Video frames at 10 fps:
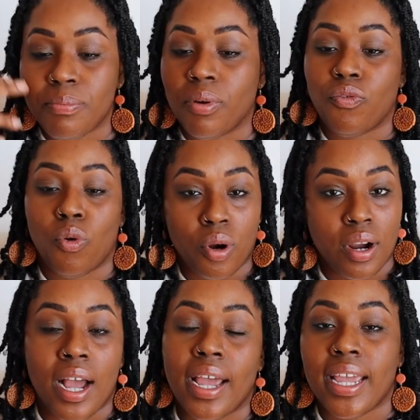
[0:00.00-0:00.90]
and
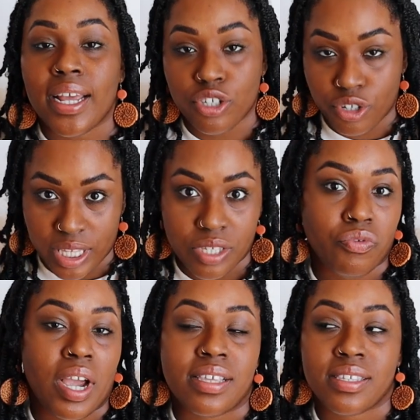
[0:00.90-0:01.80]
before I enter
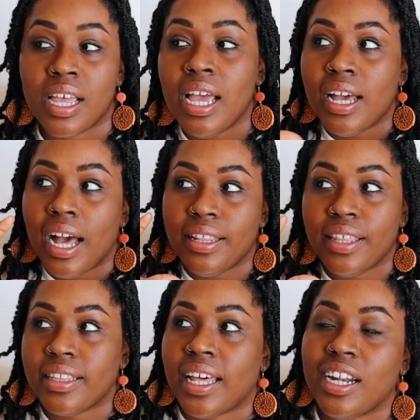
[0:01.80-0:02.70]
this rest? I
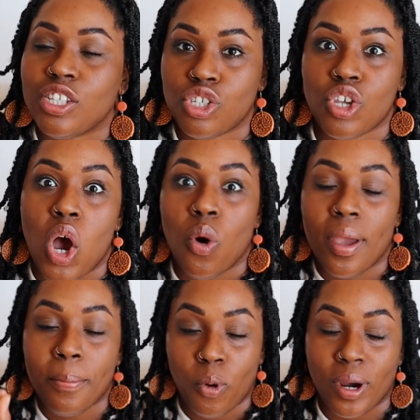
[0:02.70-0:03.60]
think that it's so
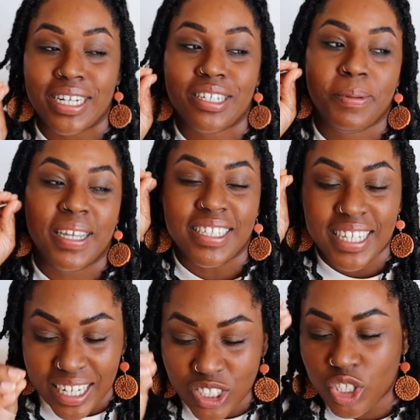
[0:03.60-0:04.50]
important to be
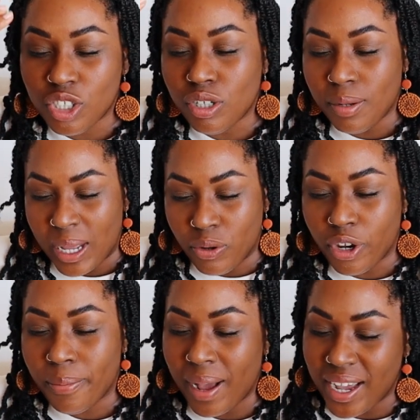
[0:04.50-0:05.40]
intentional
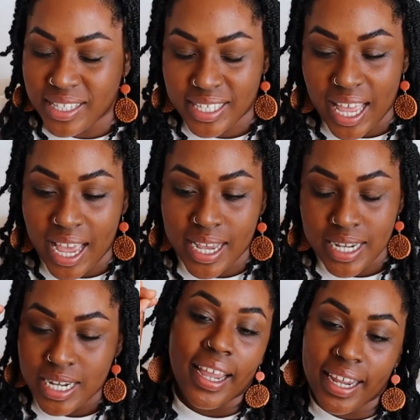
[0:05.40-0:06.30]
about your mindset.
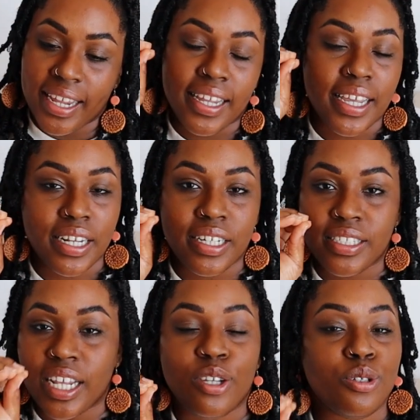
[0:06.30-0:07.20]
It
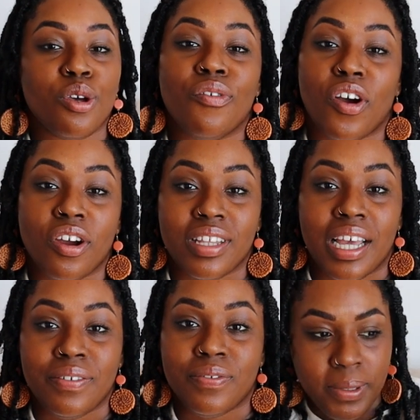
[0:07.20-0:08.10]
can take you so far in
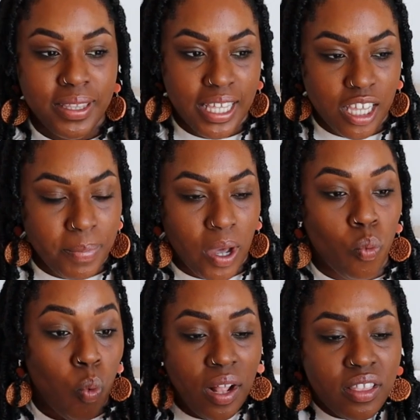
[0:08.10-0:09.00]
life. But think
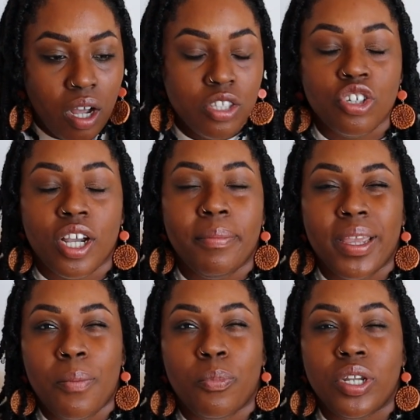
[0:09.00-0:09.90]
about what thoughts are
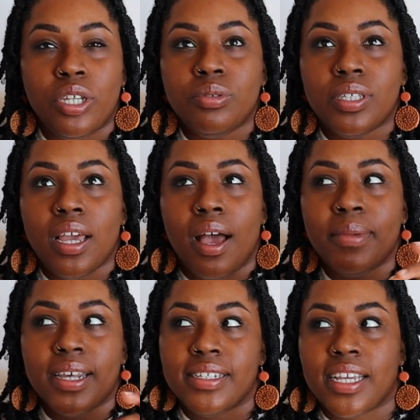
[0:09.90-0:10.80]
coming up when you say,
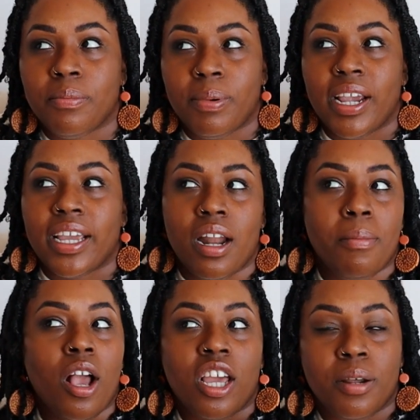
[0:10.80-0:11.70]
I'm gonna take a break and
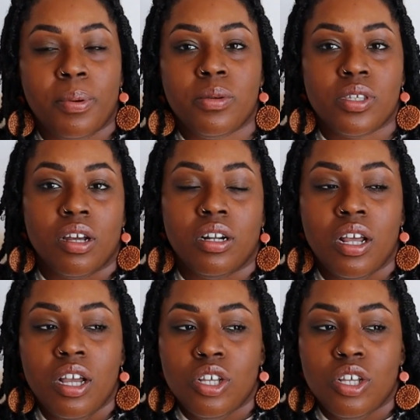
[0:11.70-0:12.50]
I'm not gonna post on